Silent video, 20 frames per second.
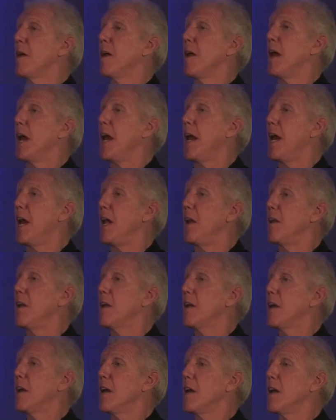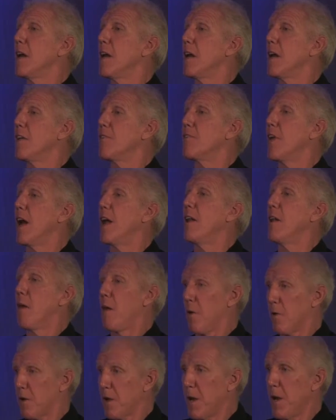And he said,
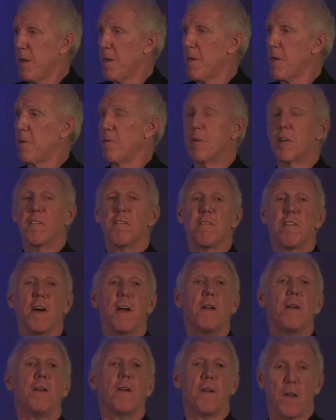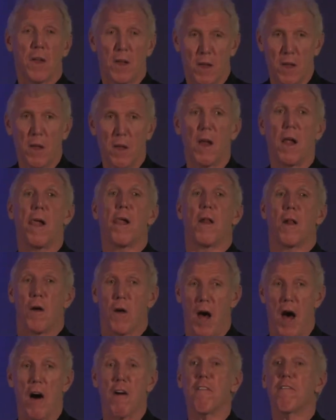okay, you want to fight?
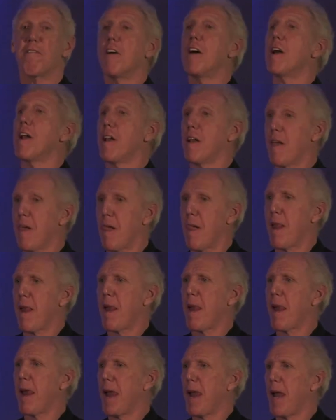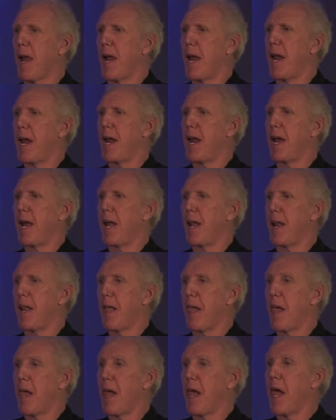I'll fight. Hmm. And
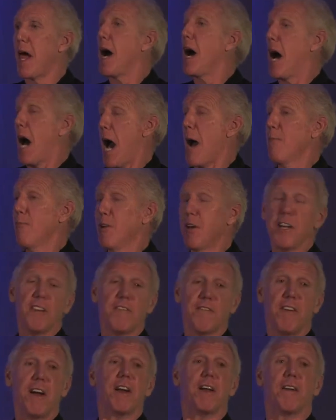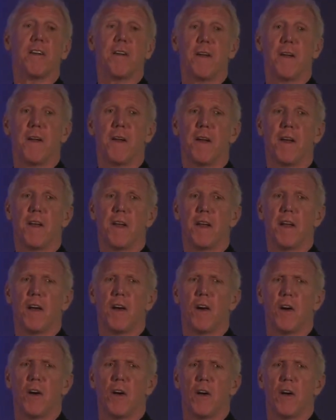I'm willing to fight.
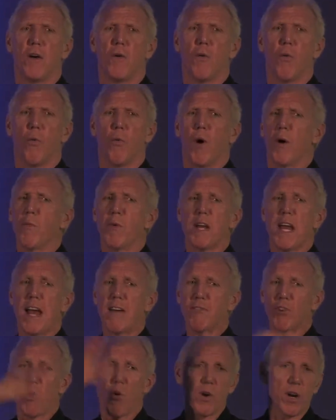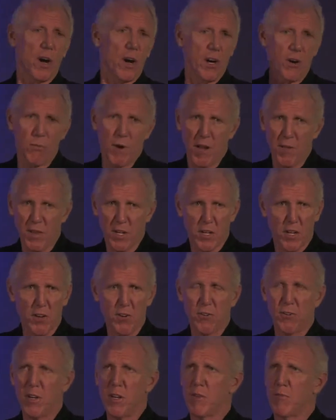What we have going on around the
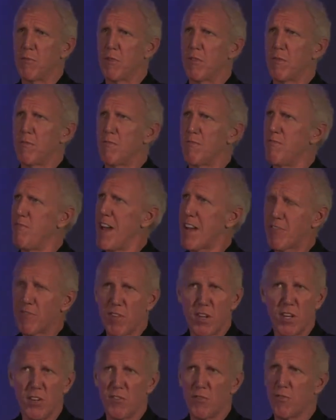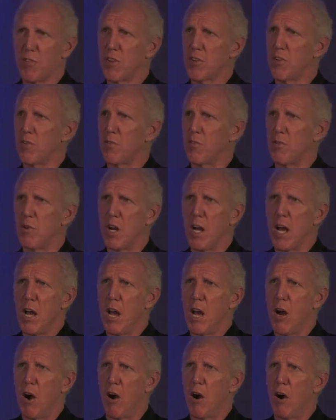country with vested interests who
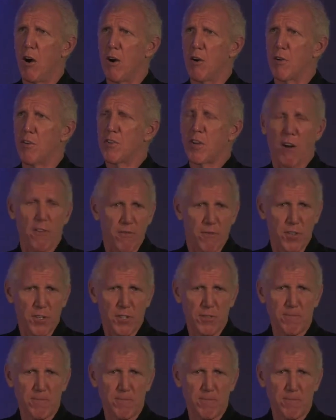are selfish,